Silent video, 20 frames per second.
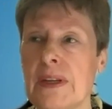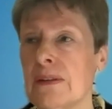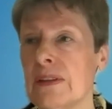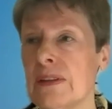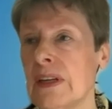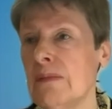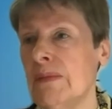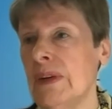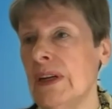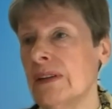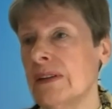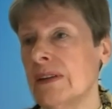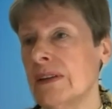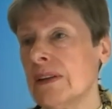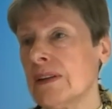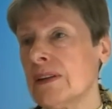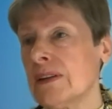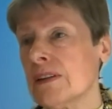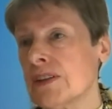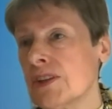or they made
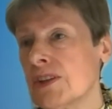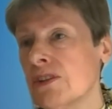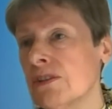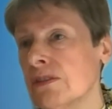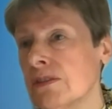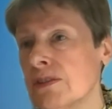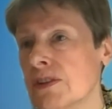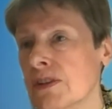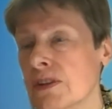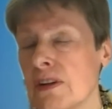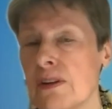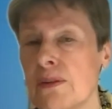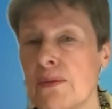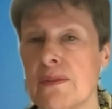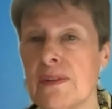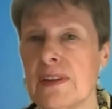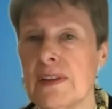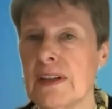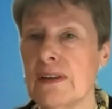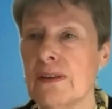little children's
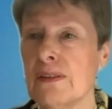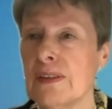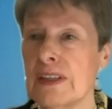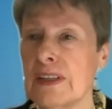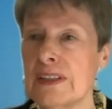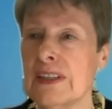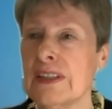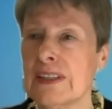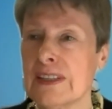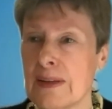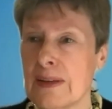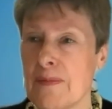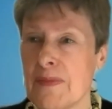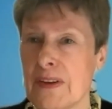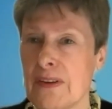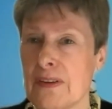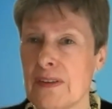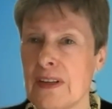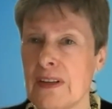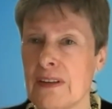clothing, or they did
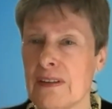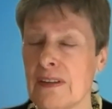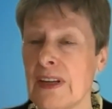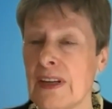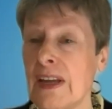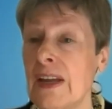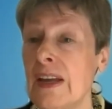something or the other.